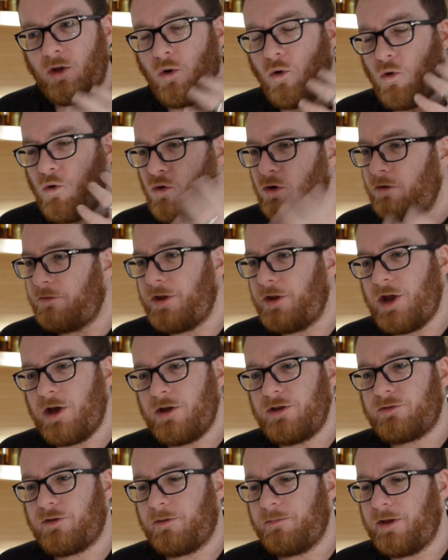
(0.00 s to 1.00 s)
all of the
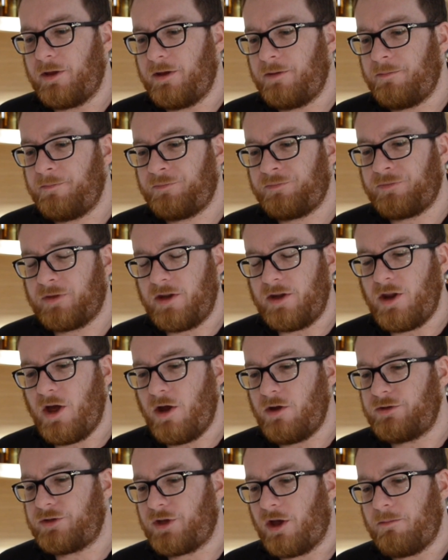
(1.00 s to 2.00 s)
notes from the
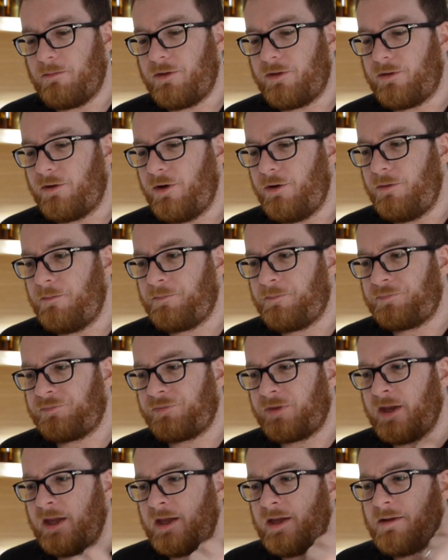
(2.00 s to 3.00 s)
nose come through,
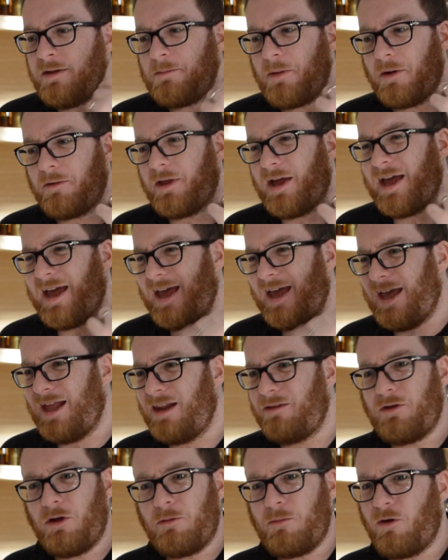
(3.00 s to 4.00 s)
but with a hell
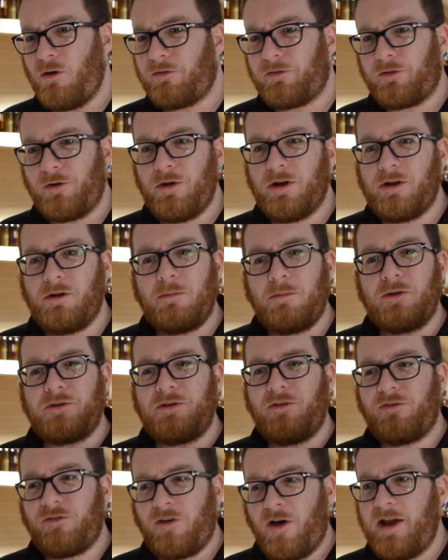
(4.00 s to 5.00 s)
of a lot more fruit, a lot more
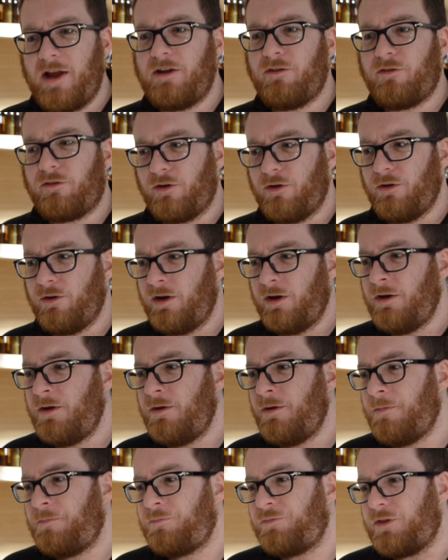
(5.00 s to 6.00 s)
defined fruit.
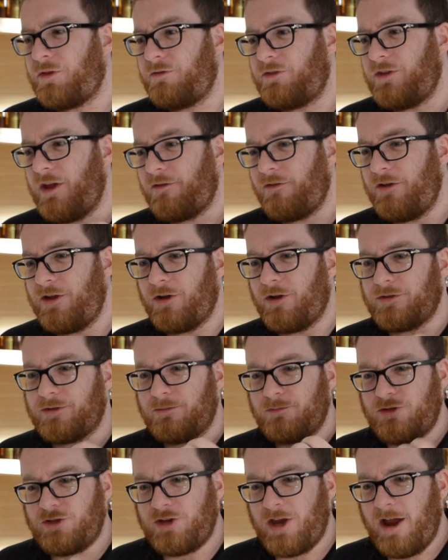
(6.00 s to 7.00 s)
They've definitely got
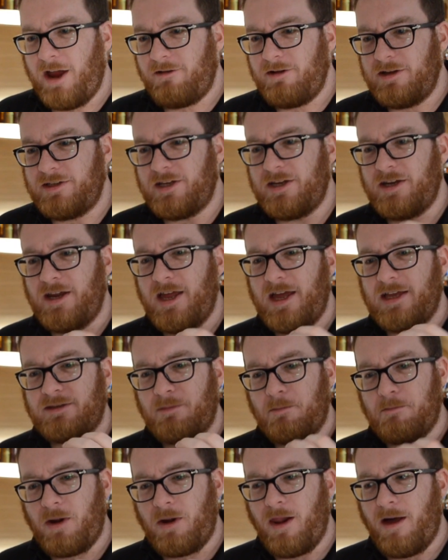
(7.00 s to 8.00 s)
some cherries in there,
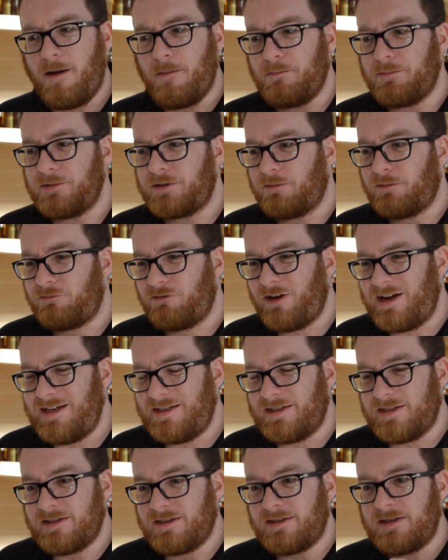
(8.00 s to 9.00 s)
some plums, some
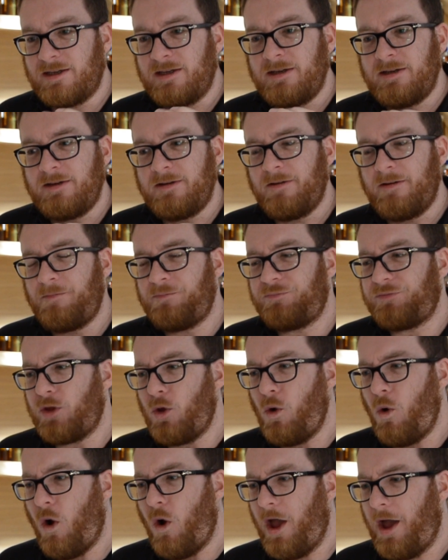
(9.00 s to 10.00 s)
raisins.
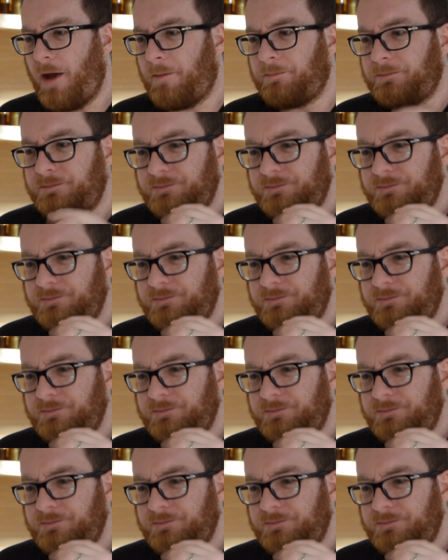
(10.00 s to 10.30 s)
Oh yeah.